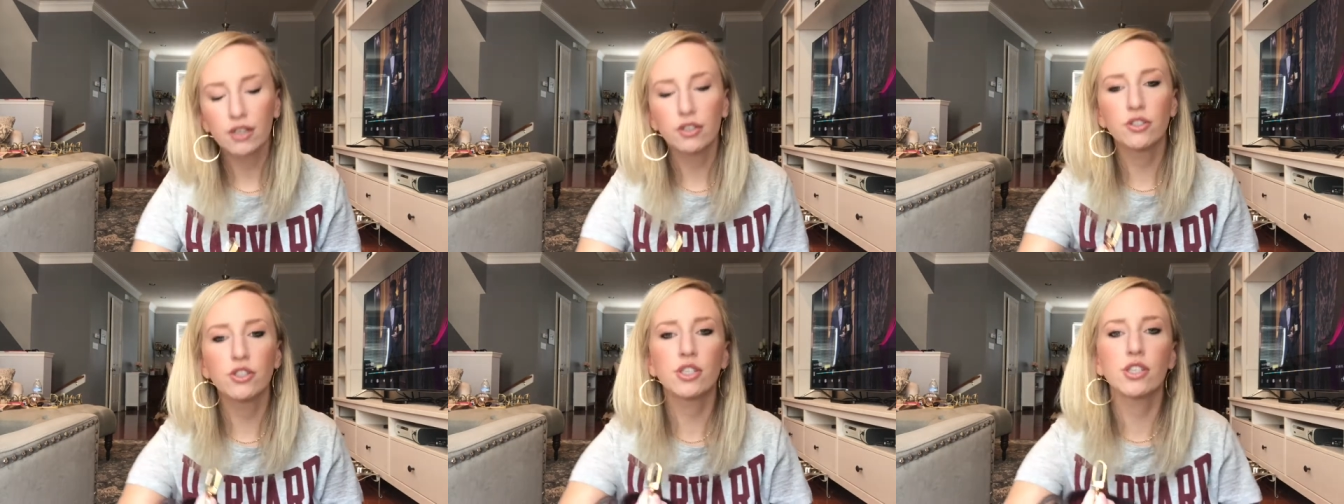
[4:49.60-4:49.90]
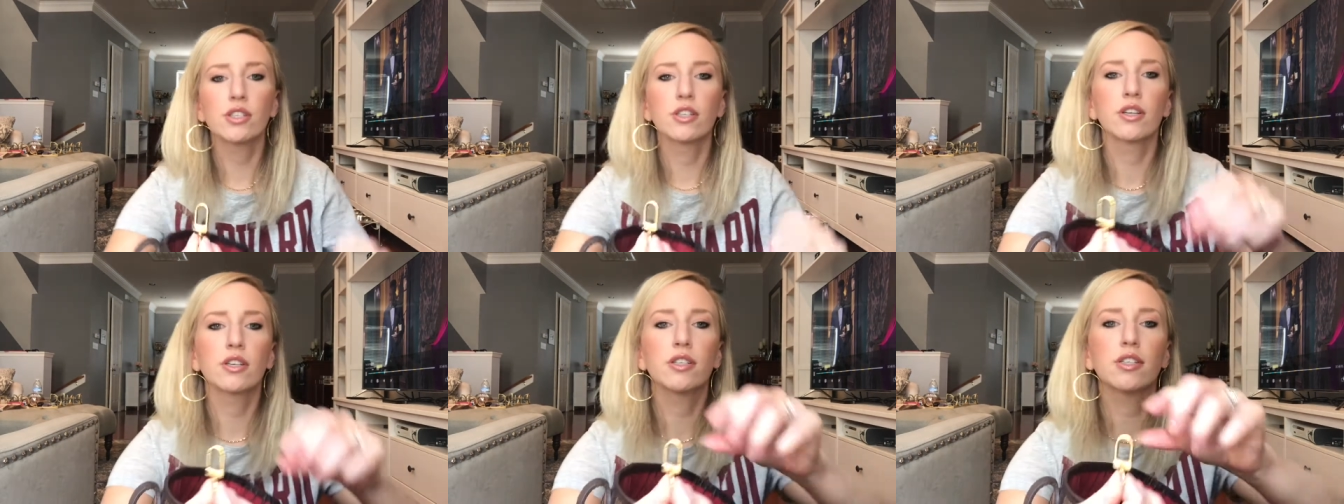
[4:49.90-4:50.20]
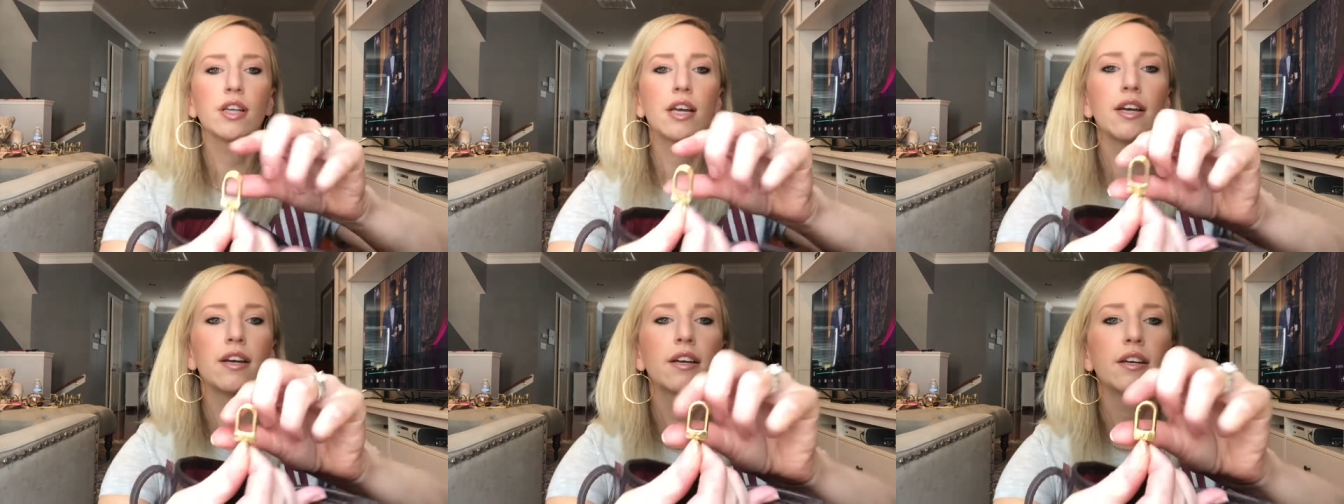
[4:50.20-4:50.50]
just
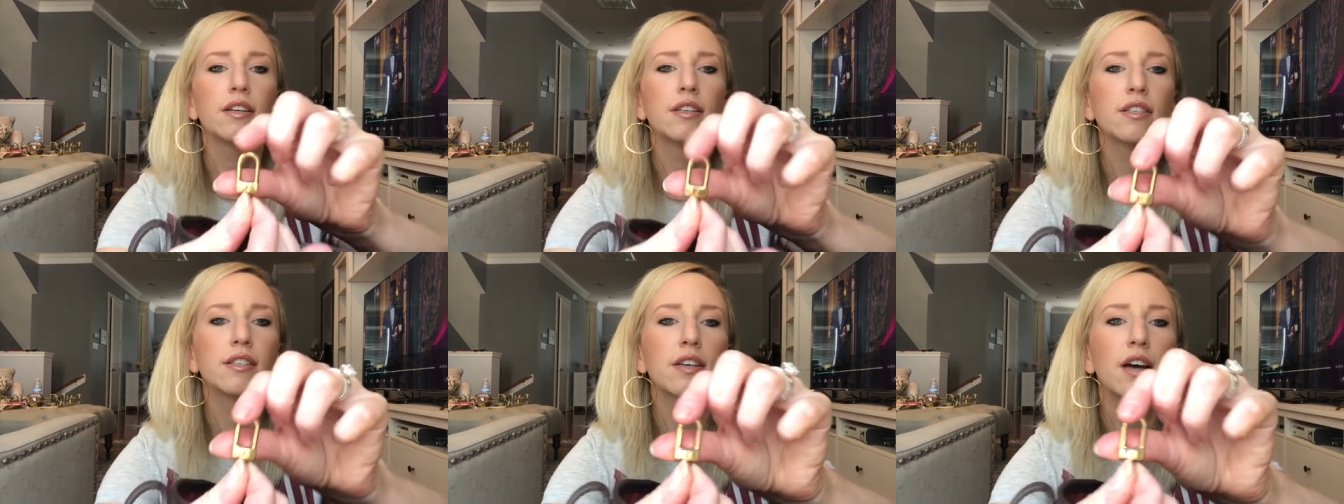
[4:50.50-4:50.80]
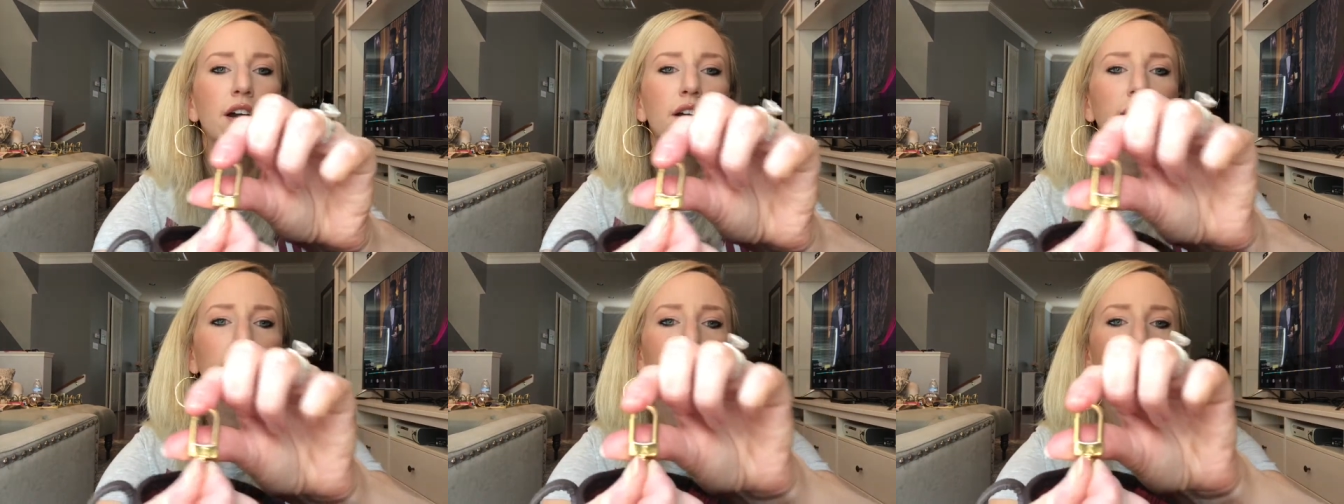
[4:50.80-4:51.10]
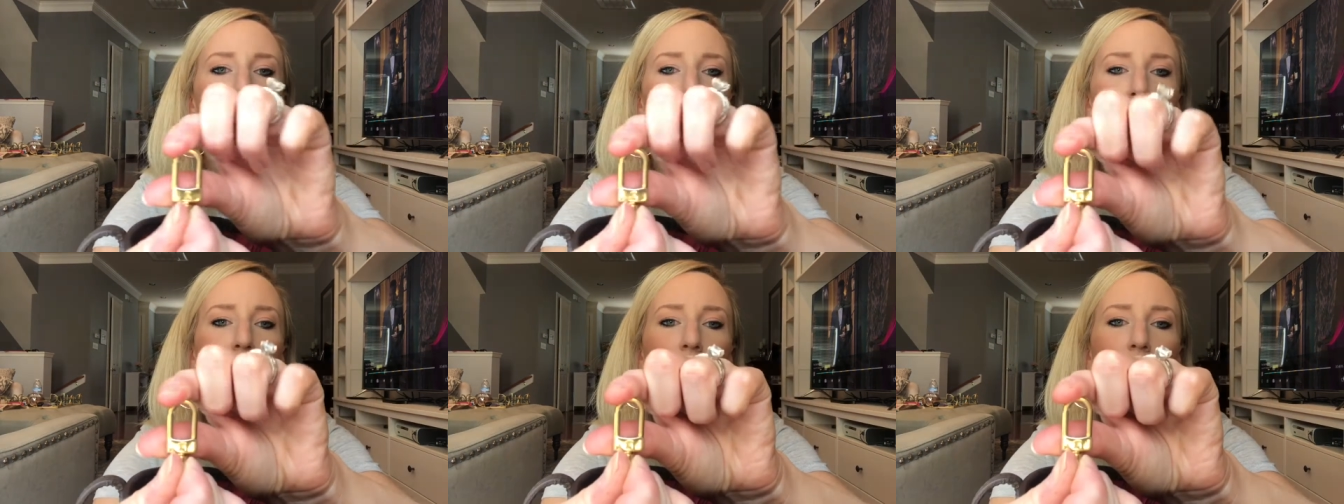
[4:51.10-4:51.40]
looks like it's got a
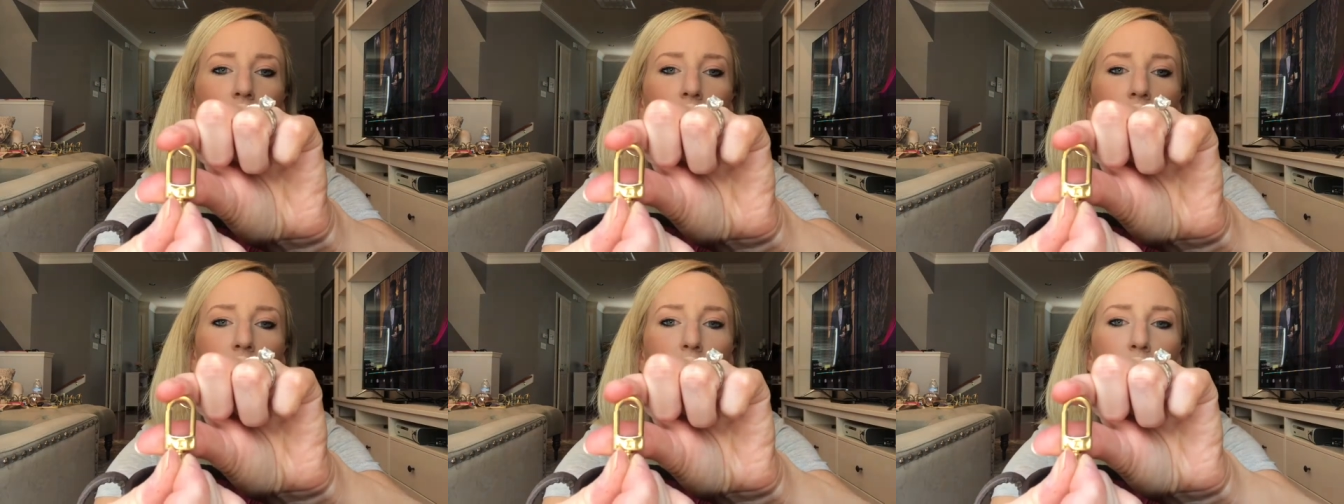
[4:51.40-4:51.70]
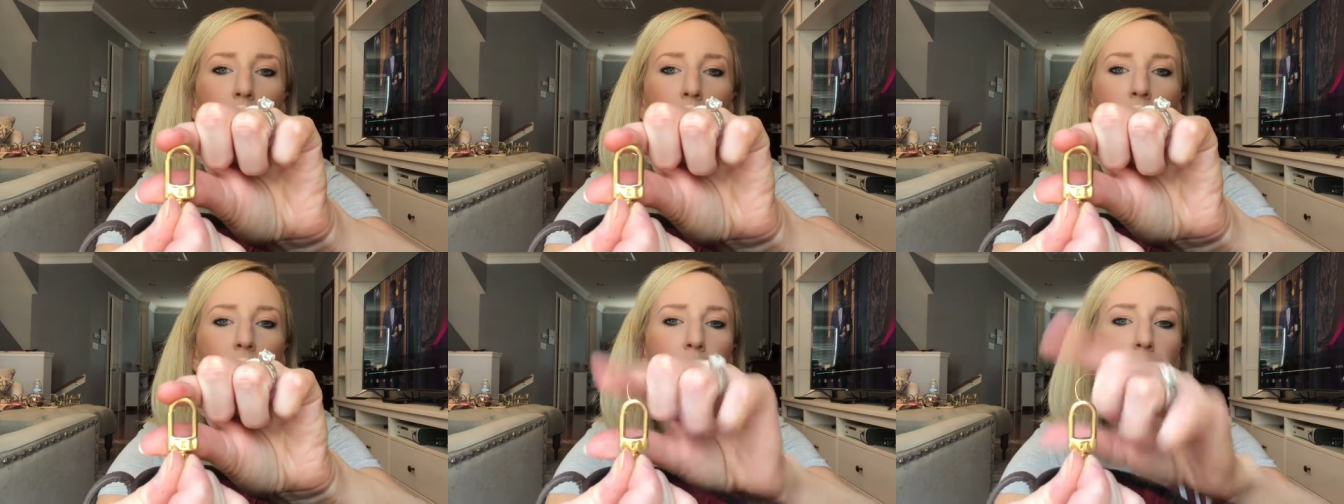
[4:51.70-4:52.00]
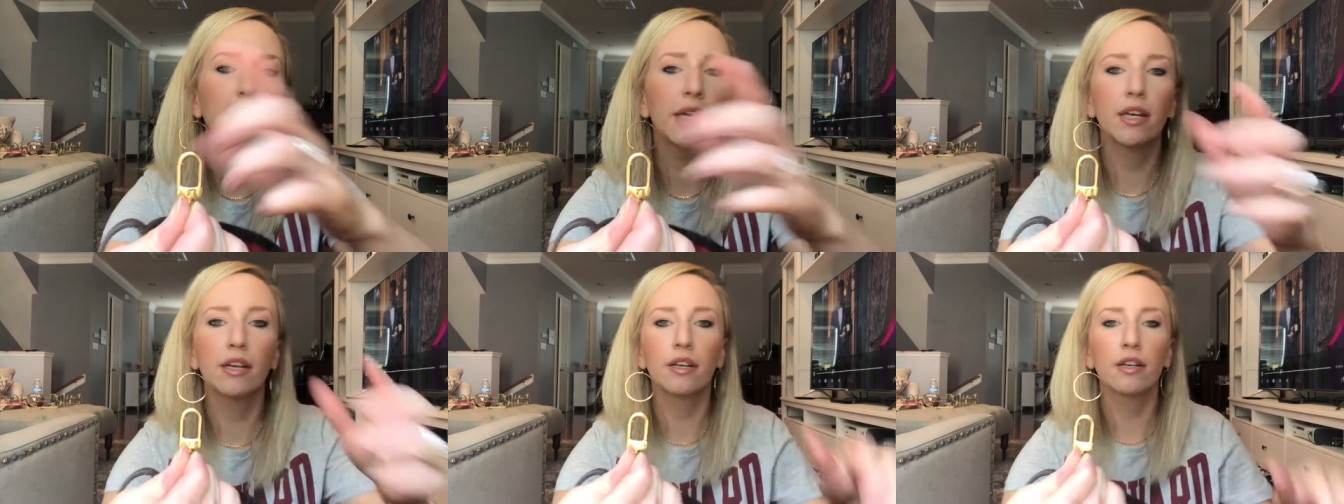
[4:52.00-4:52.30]
little wear on it, but I
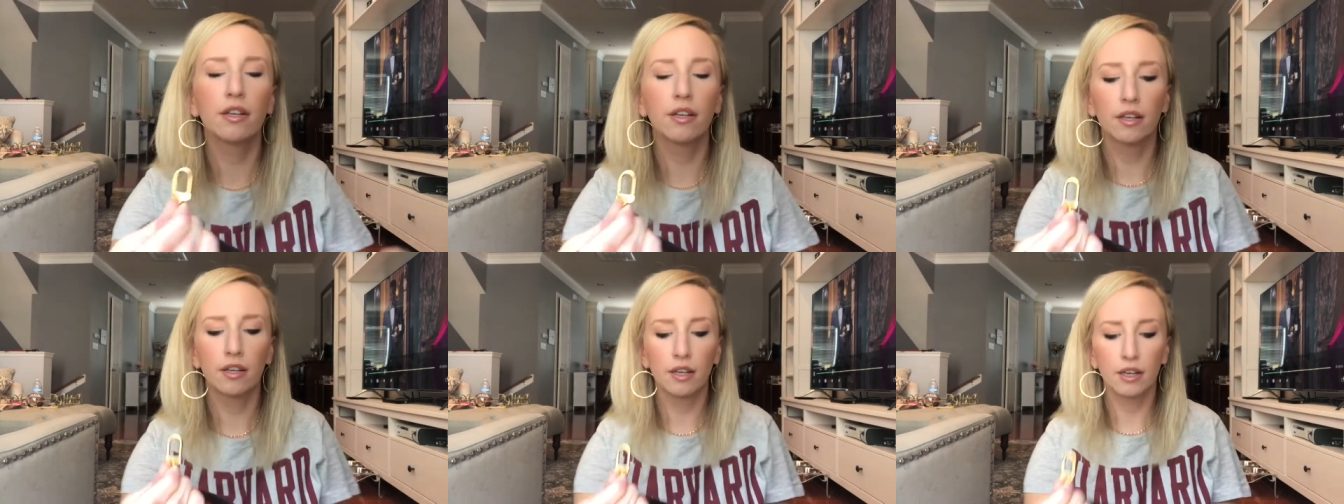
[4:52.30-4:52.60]
mean,